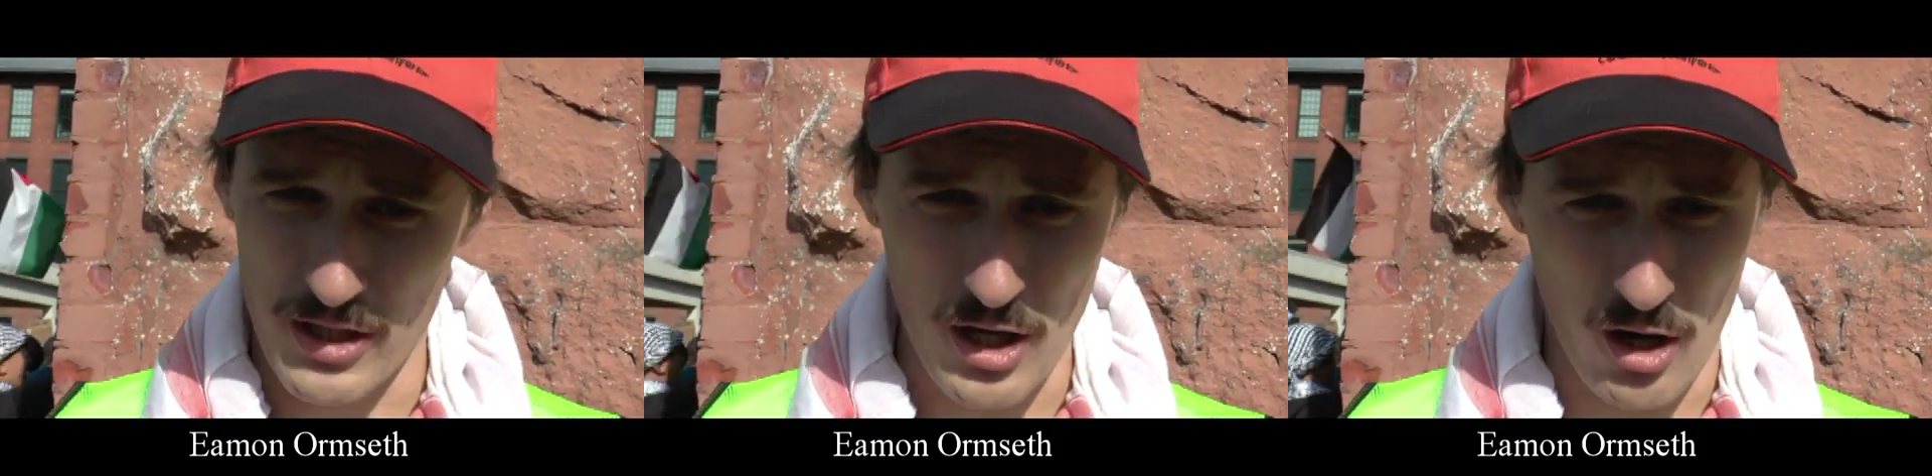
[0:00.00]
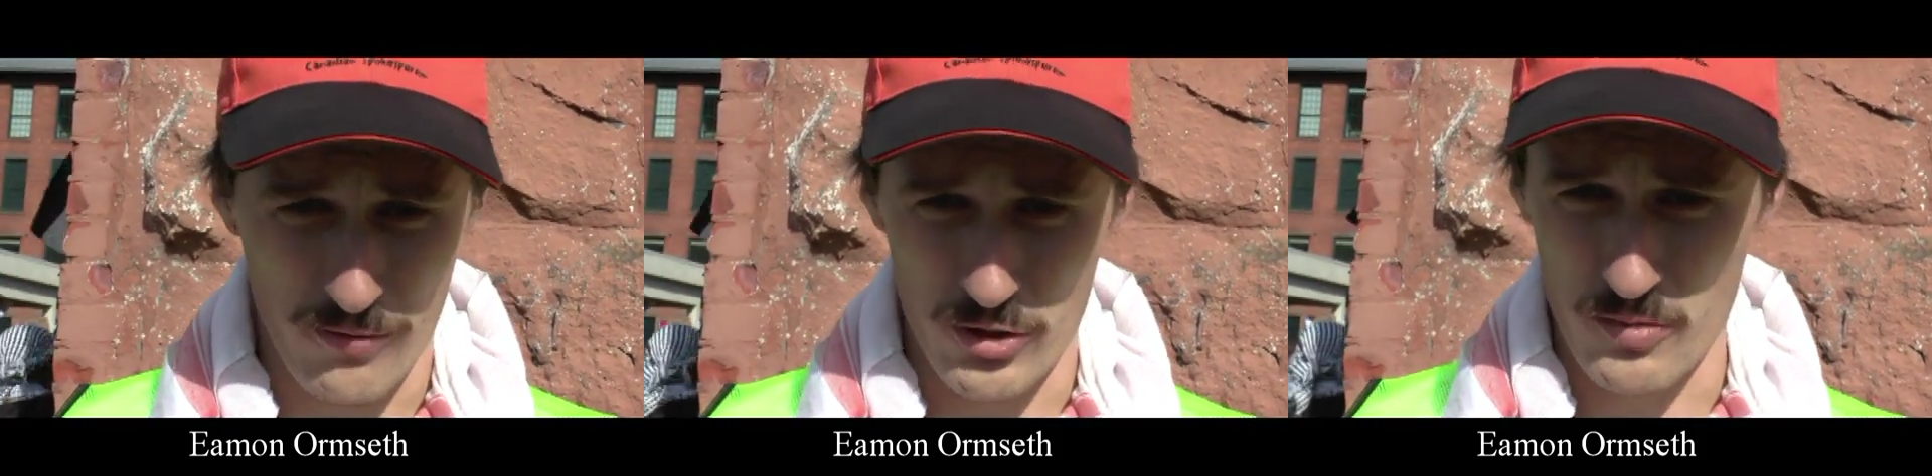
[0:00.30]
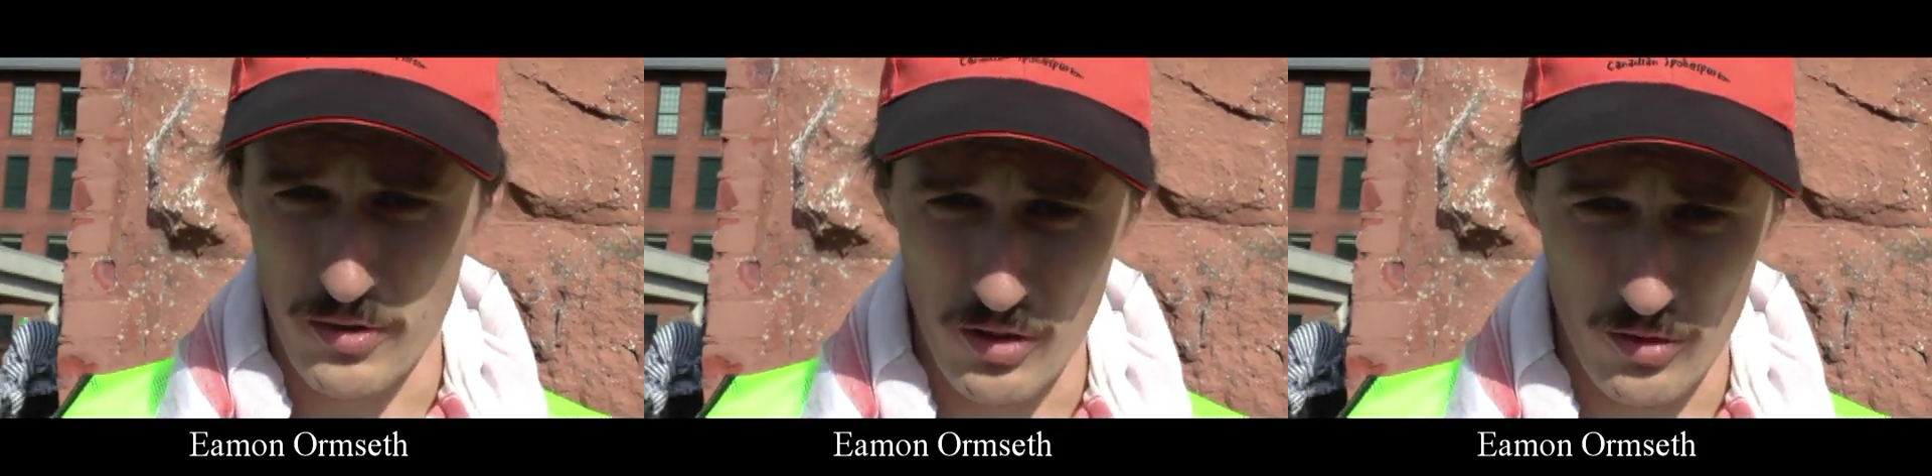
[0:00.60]
He offered
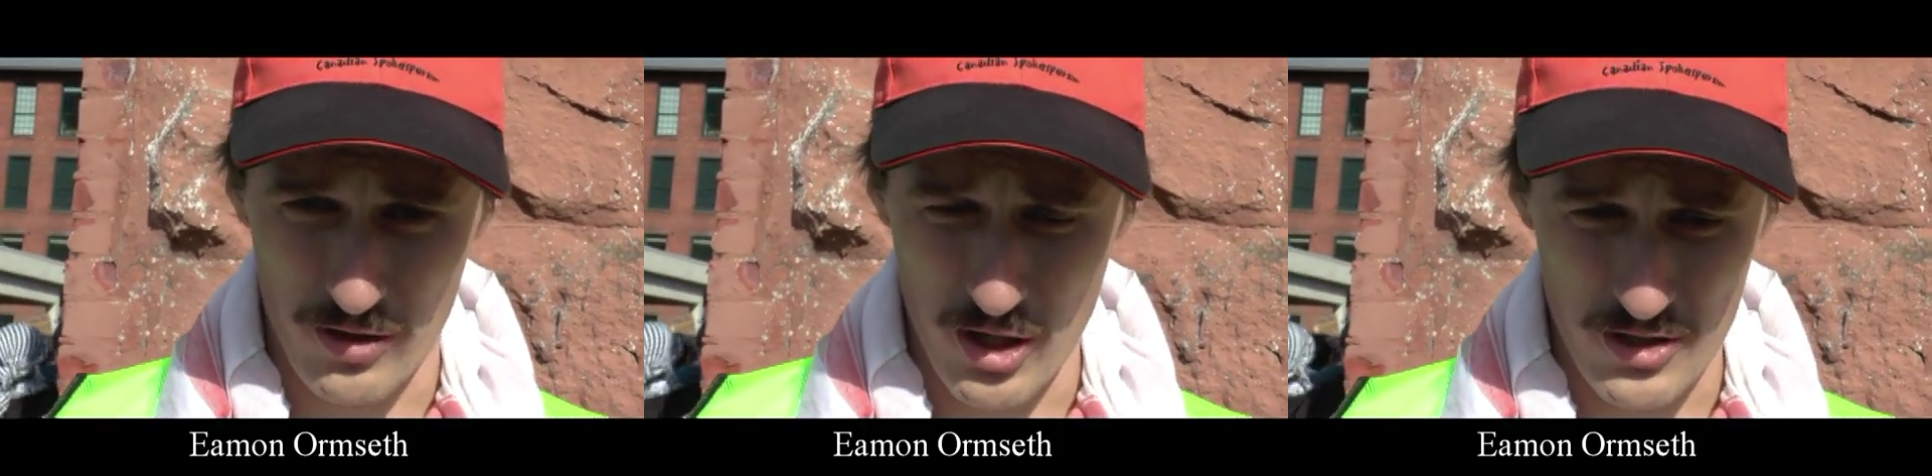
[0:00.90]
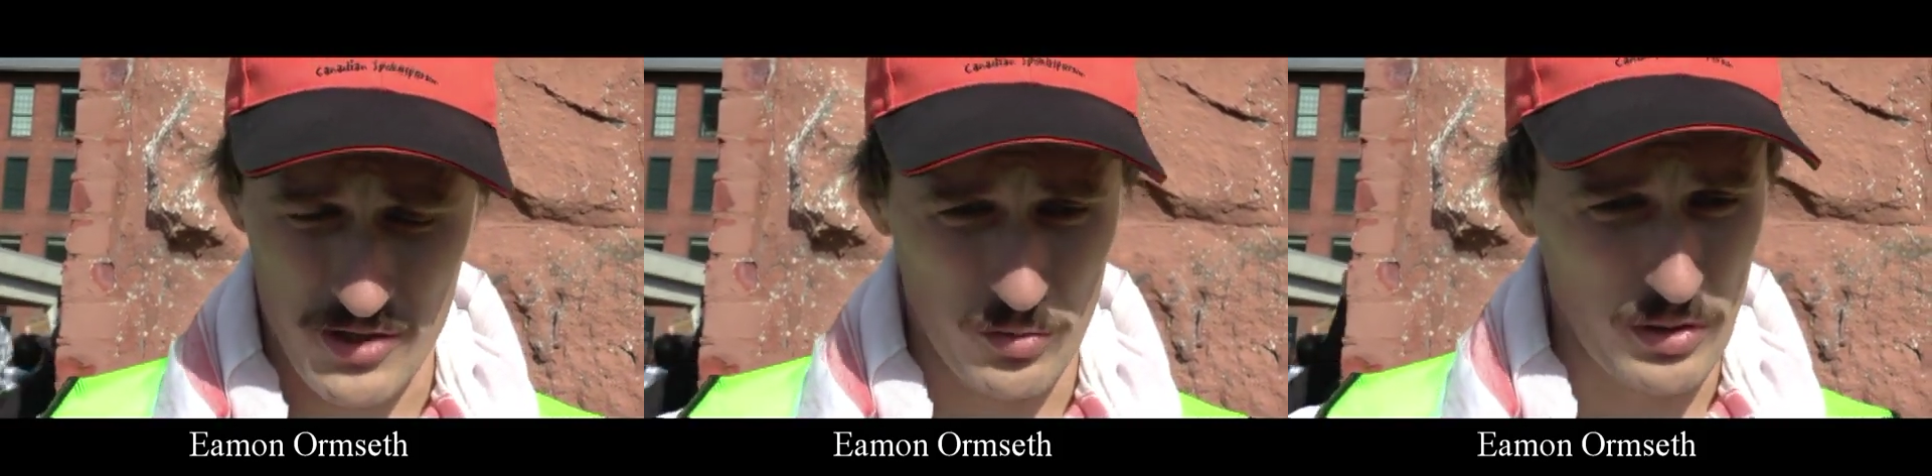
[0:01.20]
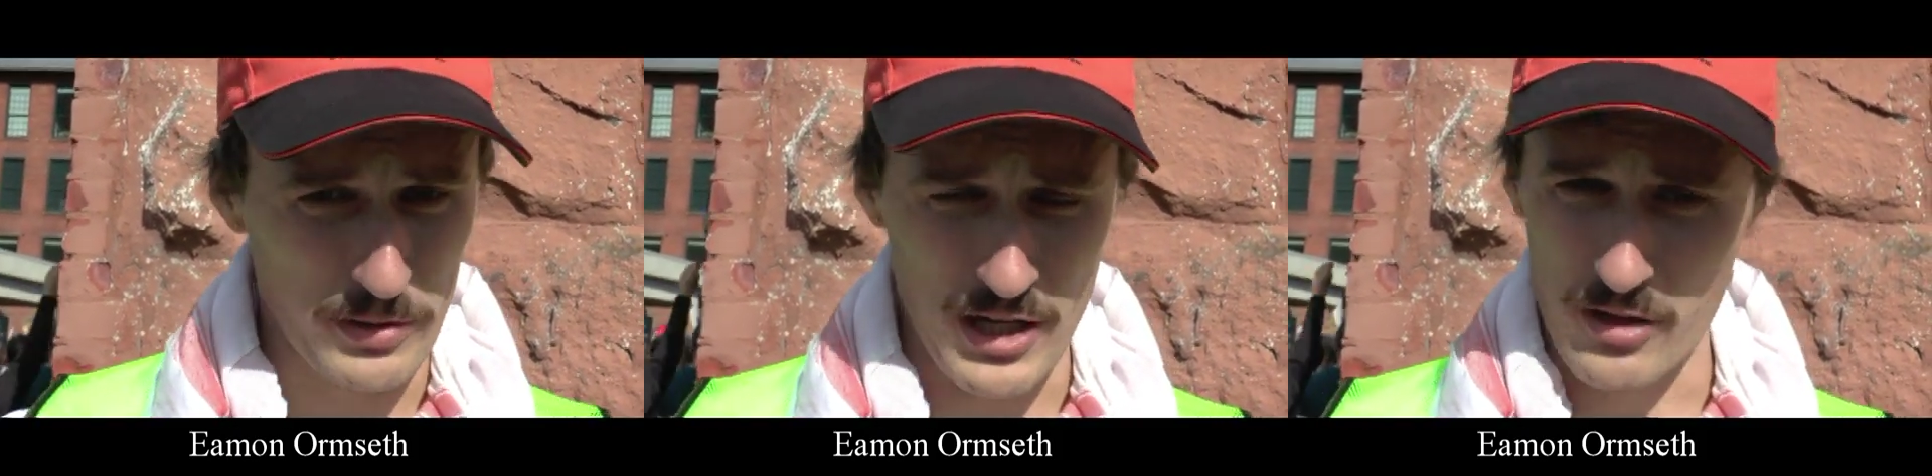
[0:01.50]
to meet with us. We
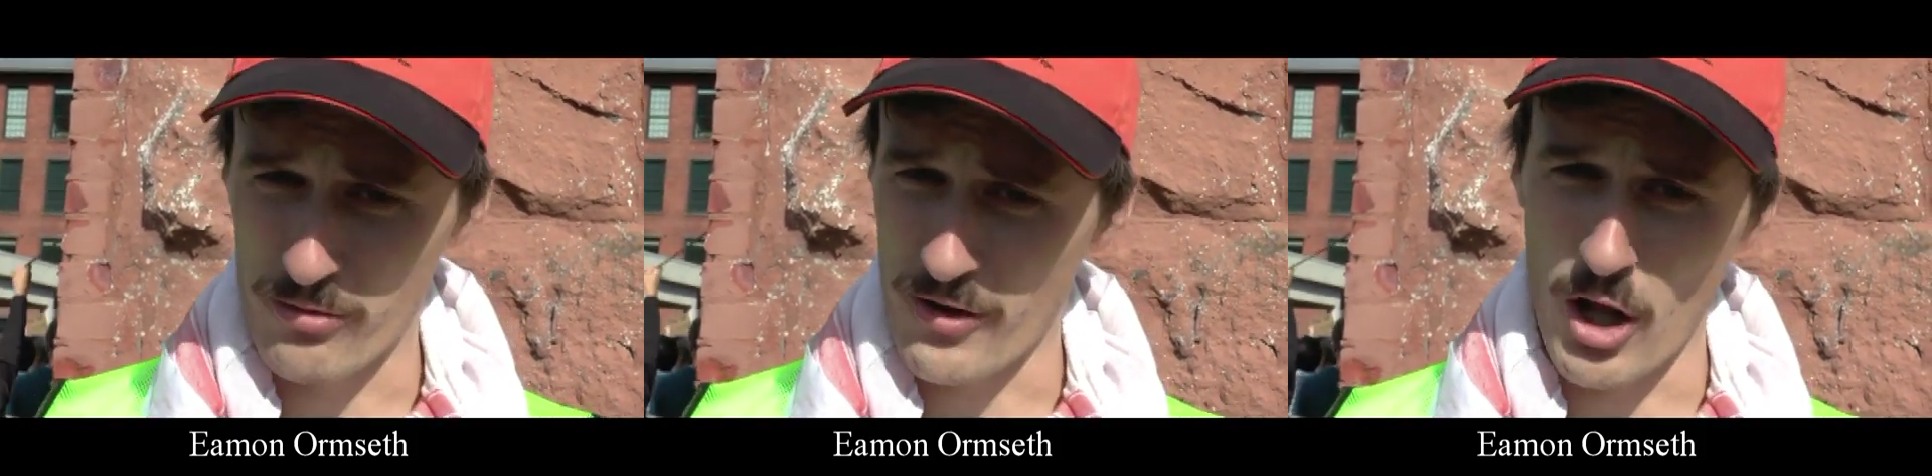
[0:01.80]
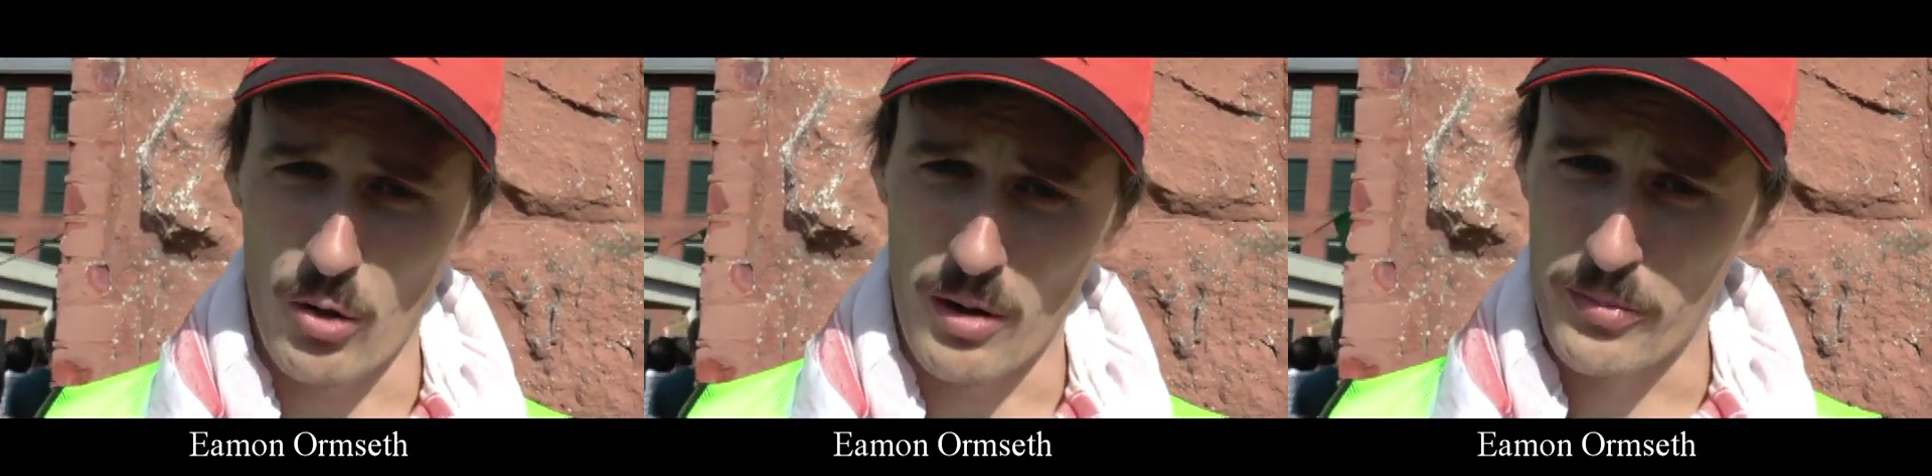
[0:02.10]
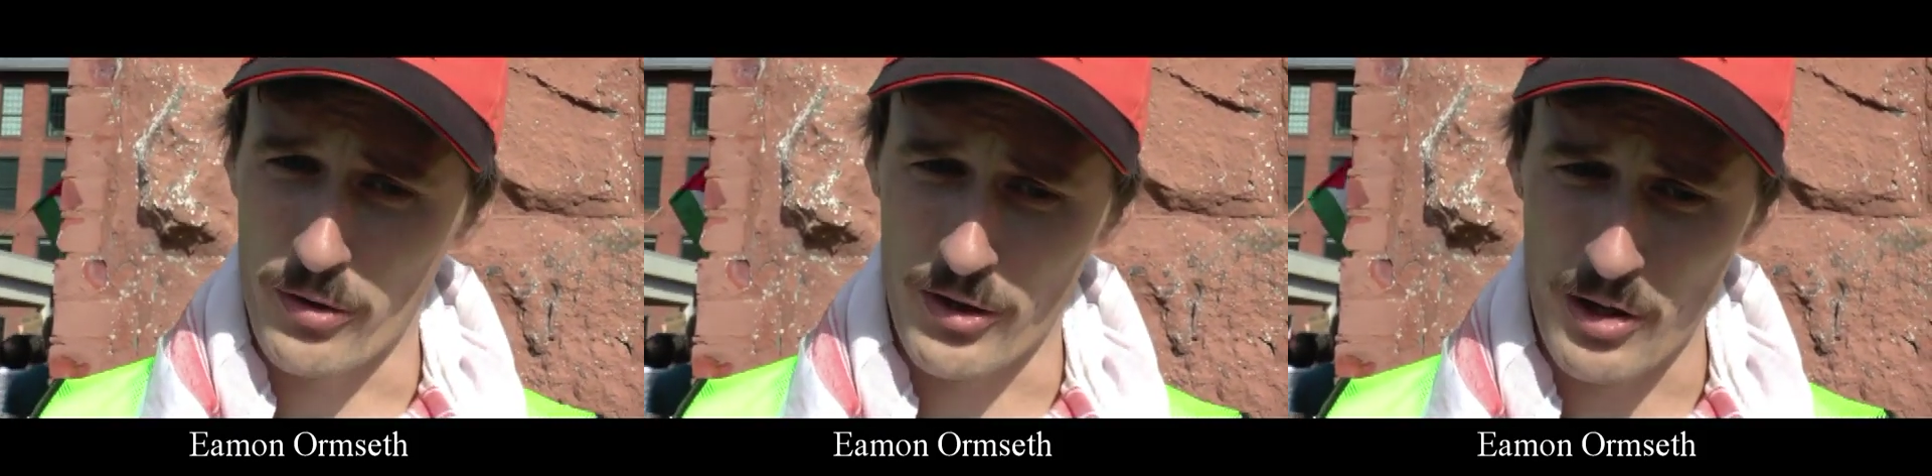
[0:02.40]
plan to follow up
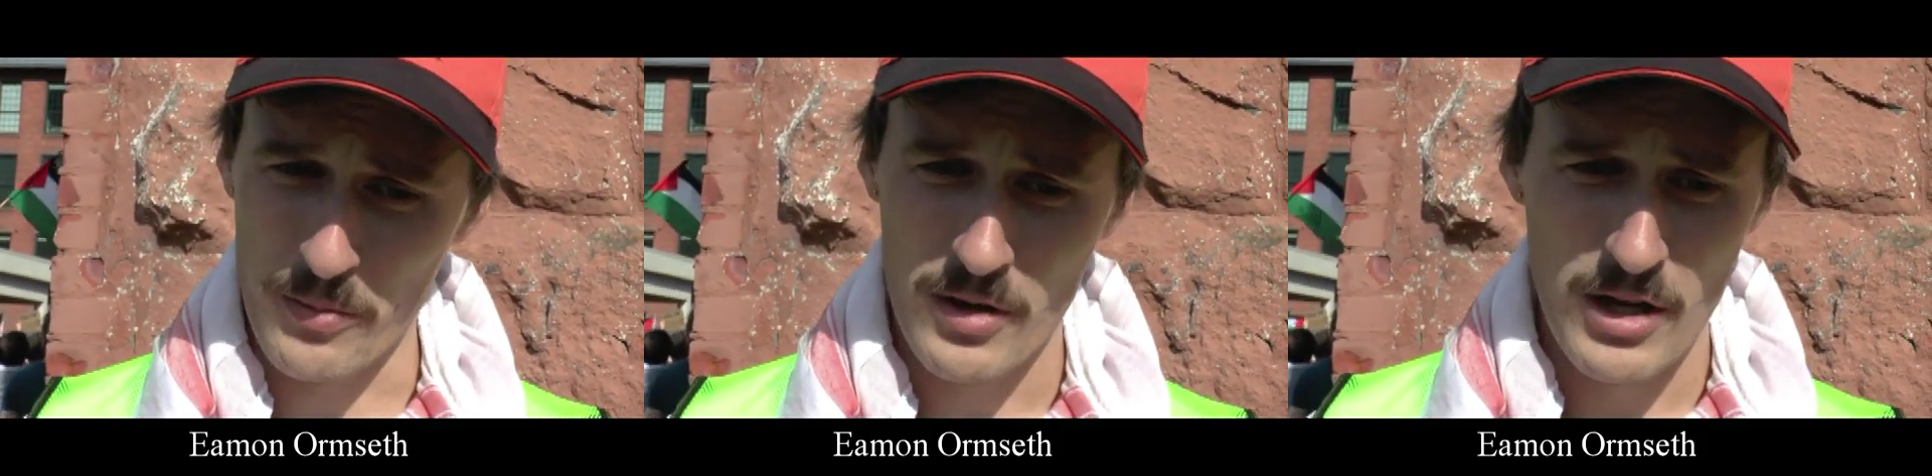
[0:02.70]
with him.